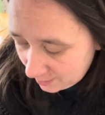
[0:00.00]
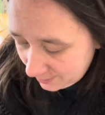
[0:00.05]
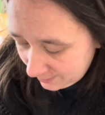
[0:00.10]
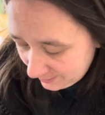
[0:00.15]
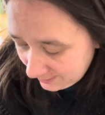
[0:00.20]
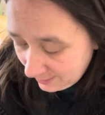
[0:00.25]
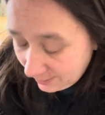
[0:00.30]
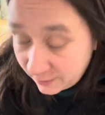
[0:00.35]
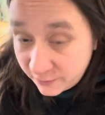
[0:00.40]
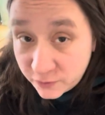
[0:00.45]

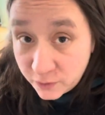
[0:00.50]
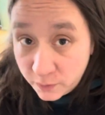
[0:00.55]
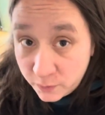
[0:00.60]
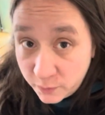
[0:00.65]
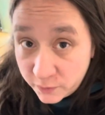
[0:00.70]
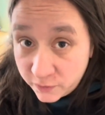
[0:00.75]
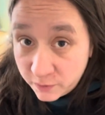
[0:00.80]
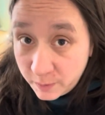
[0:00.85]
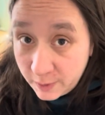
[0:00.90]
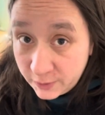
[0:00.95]
Yeah, so it
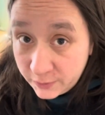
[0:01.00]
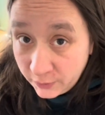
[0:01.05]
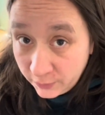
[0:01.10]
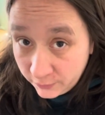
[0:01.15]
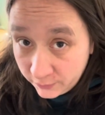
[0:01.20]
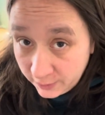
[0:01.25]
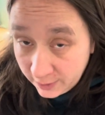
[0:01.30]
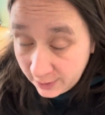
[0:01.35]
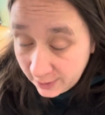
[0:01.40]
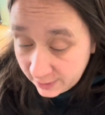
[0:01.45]
was about
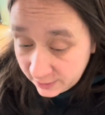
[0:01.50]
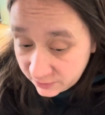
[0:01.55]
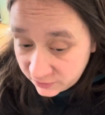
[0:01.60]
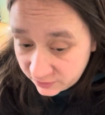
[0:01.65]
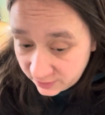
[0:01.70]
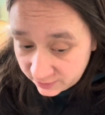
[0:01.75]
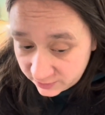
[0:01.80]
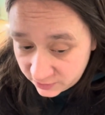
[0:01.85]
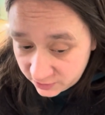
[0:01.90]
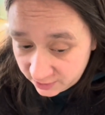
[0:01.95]
her again,
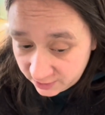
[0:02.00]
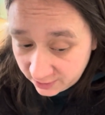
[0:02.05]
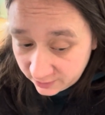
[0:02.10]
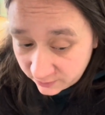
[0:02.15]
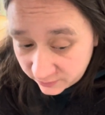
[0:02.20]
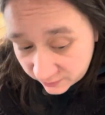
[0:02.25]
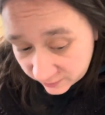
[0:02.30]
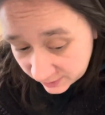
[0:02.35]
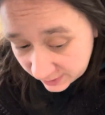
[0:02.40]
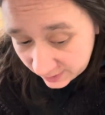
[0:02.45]
that she
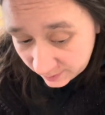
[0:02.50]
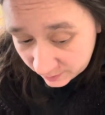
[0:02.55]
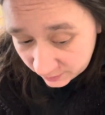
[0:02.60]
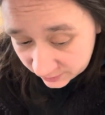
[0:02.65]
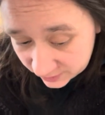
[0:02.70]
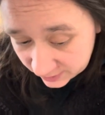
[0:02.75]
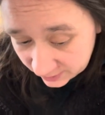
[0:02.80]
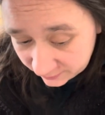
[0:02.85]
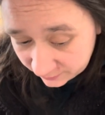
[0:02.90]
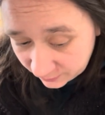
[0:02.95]
cannot sleep
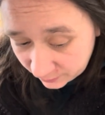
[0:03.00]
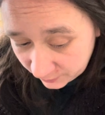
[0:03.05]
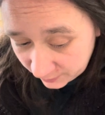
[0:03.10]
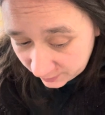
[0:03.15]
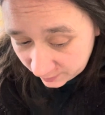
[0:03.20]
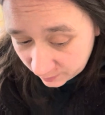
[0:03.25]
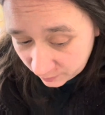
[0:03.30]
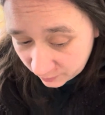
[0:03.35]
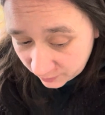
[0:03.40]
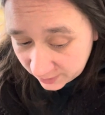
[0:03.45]
until 4 in
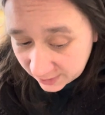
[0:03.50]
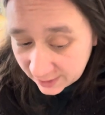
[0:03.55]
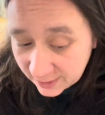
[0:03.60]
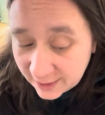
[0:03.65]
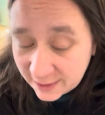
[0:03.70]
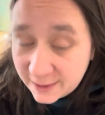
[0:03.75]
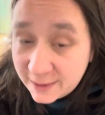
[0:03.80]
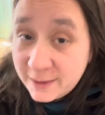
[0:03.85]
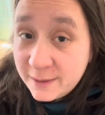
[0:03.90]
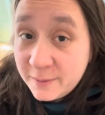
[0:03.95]
the morning
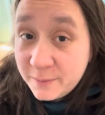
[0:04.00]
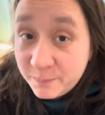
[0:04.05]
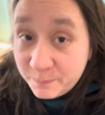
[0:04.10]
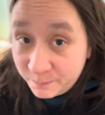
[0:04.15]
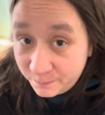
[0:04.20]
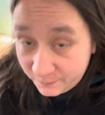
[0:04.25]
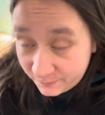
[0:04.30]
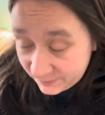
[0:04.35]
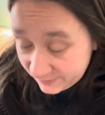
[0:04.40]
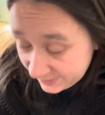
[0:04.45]
and
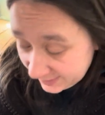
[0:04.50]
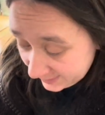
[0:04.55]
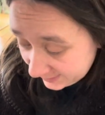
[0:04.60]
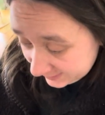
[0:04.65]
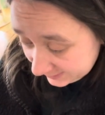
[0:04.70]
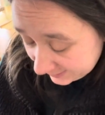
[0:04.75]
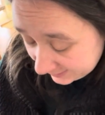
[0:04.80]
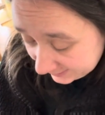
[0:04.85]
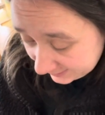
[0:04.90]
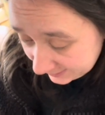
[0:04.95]

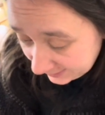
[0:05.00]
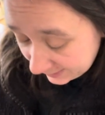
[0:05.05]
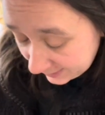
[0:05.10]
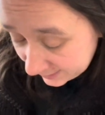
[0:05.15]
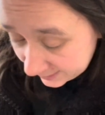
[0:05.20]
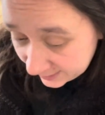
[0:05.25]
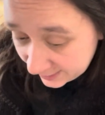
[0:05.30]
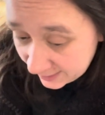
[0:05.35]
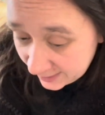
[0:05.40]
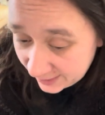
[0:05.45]
da-di-da-di-da.
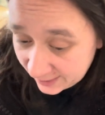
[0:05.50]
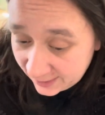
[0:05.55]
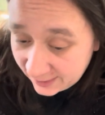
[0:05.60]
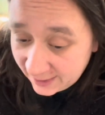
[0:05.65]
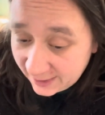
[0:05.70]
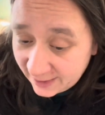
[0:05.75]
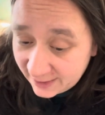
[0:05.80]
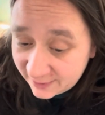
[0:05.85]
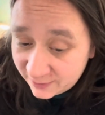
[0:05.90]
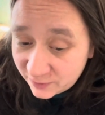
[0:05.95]

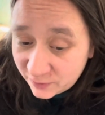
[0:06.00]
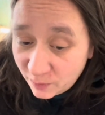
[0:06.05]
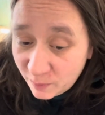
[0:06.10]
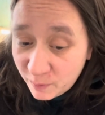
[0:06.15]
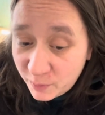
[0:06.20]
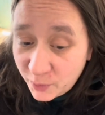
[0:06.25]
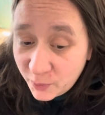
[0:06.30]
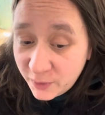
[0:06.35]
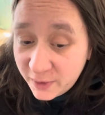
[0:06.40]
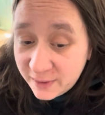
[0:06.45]
At some
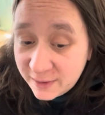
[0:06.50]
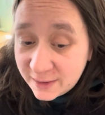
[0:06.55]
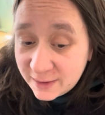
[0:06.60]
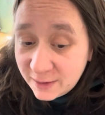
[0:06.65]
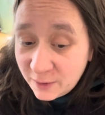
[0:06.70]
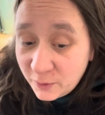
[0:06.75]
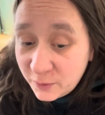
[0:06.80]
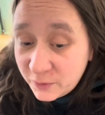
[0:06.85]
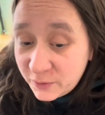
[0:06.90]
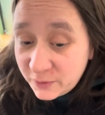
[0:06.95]
point, the
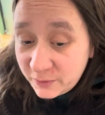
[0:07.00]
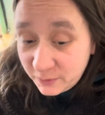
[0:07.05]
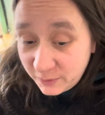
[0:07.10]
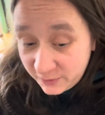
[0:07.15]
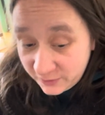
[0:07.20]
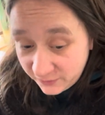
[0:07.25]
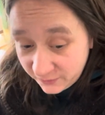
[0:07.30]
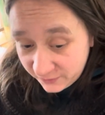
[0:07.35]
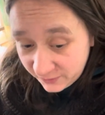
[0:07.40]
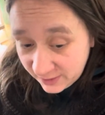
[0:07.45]
laundry
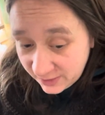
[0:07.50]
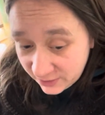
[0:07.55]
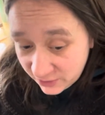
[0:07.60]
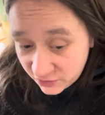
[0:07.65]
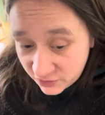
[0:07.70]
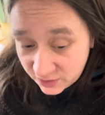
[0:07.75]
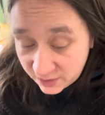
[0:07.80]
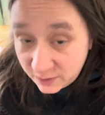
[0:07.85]
was finished.